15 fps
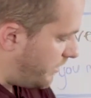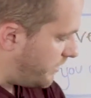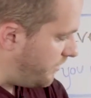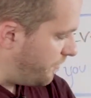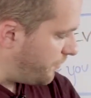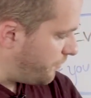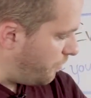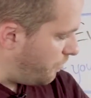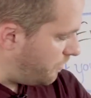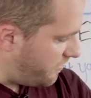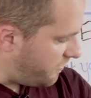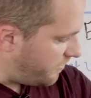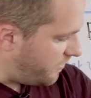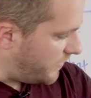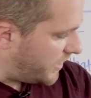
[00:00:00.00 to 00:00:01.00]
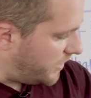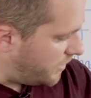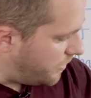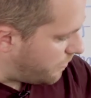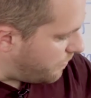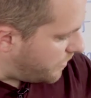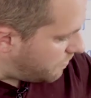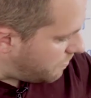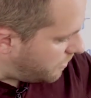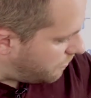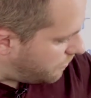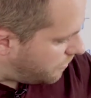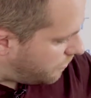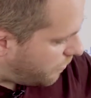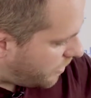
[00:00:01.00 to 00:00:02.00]
control is living there. Maybe
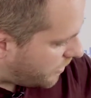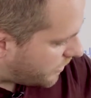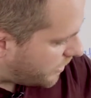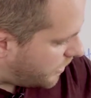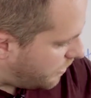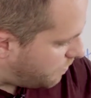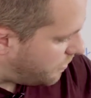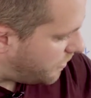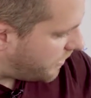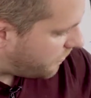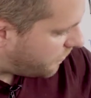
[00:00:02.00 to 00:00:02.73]
you do want a couple